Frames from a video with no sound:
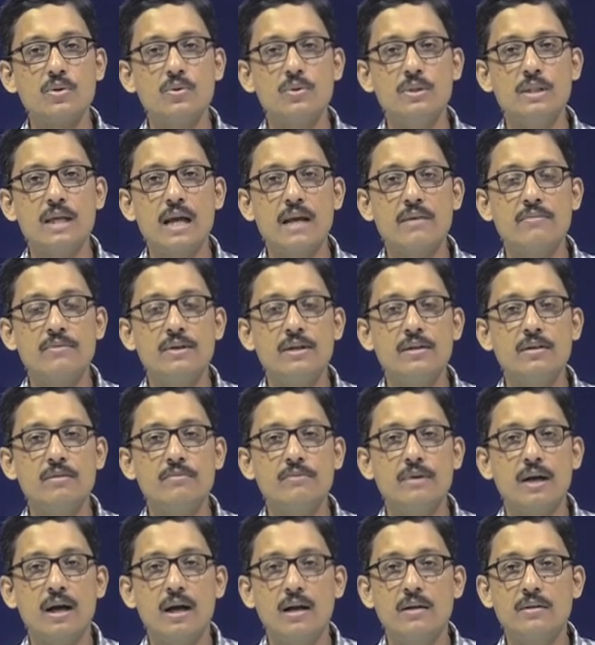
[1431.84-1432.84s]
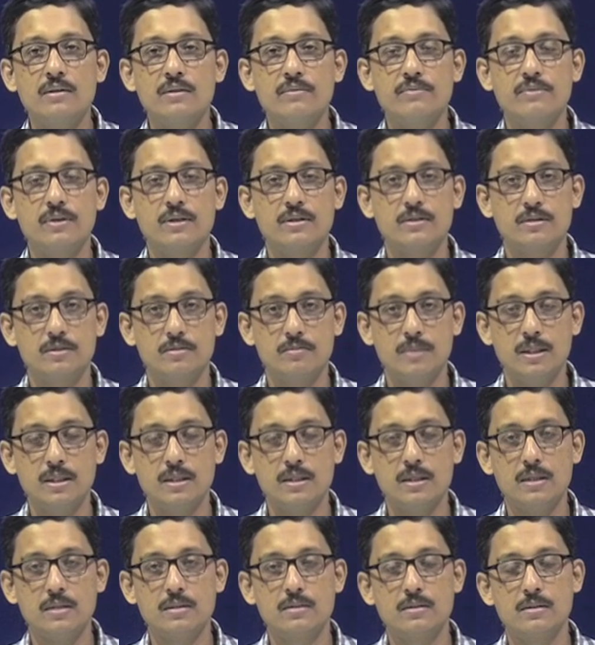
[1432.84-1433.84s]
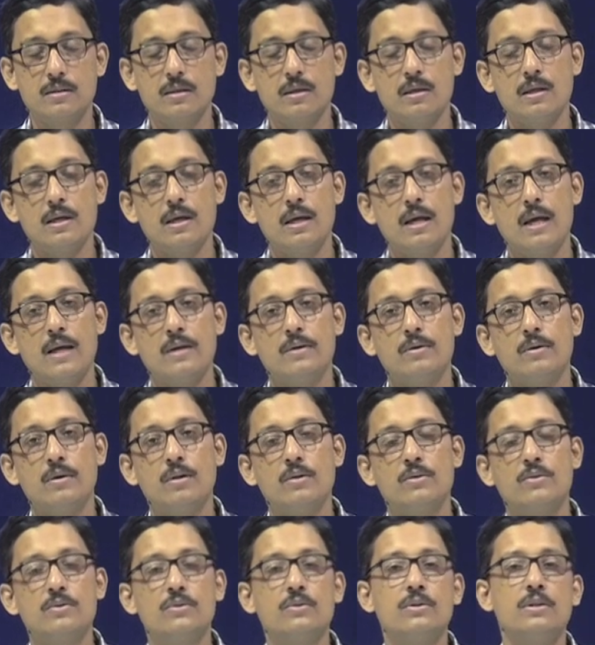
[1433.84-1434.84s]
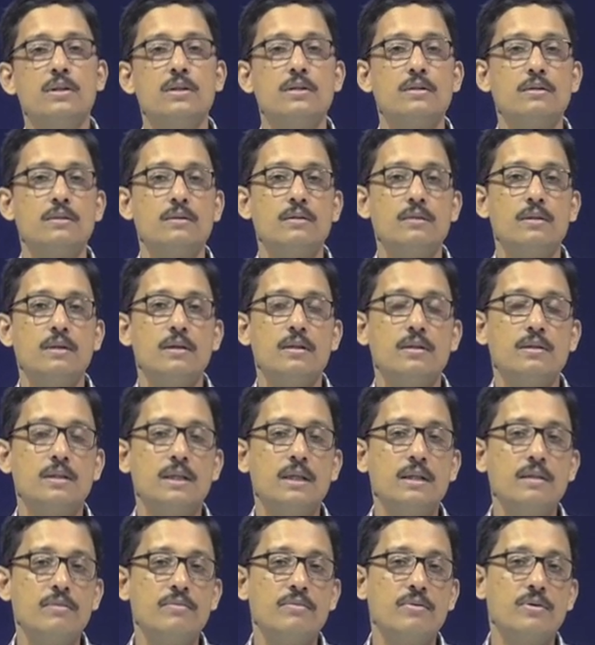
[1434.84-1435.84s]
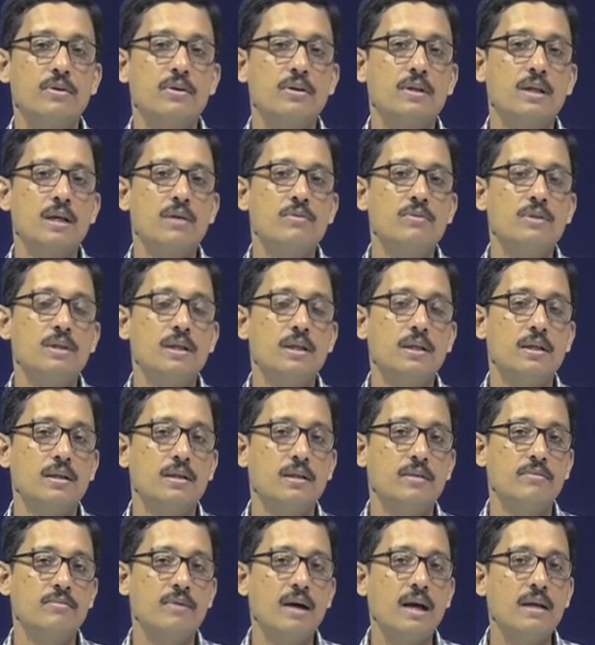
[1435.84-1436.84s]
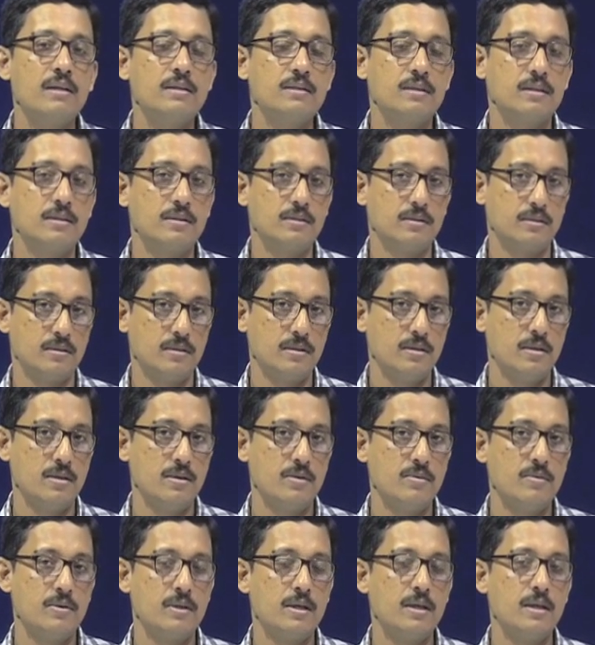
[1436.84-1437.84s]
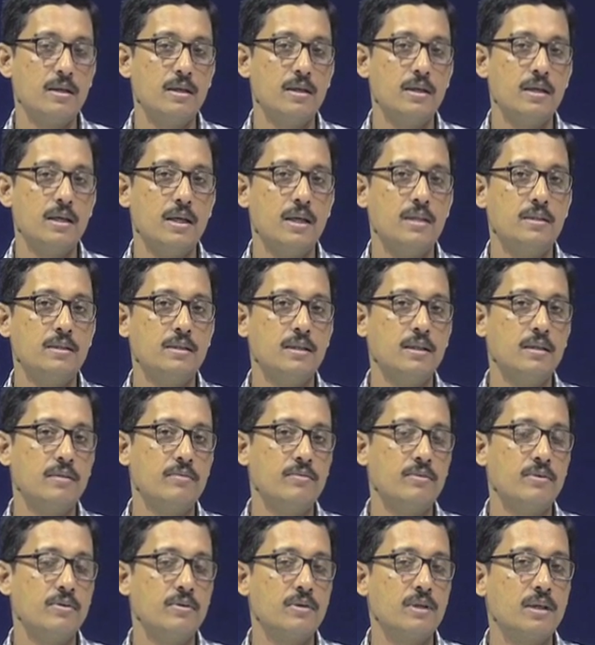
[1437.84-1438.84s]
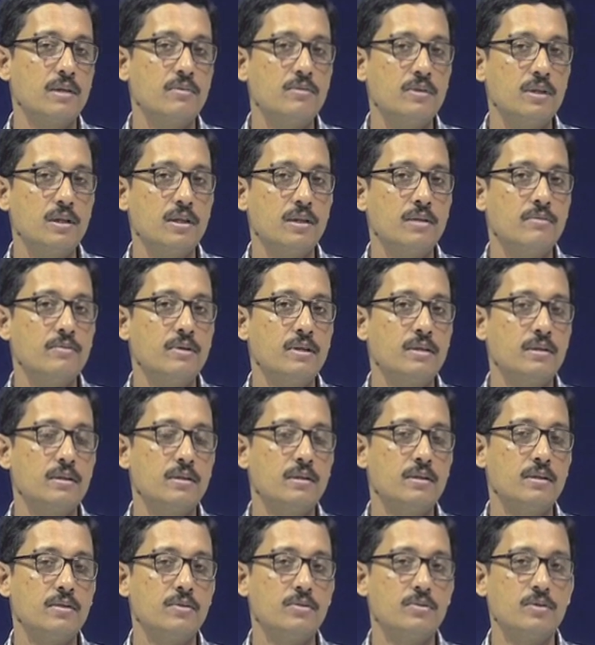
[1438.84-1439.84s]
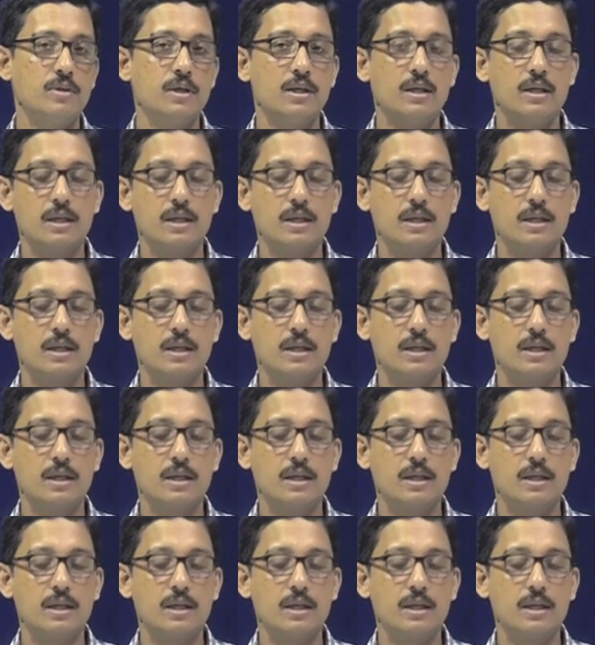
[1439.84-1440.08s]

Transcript: the advent of ultra fast methods, and also this single photon counting devices. Okay. In single photon counting devices, you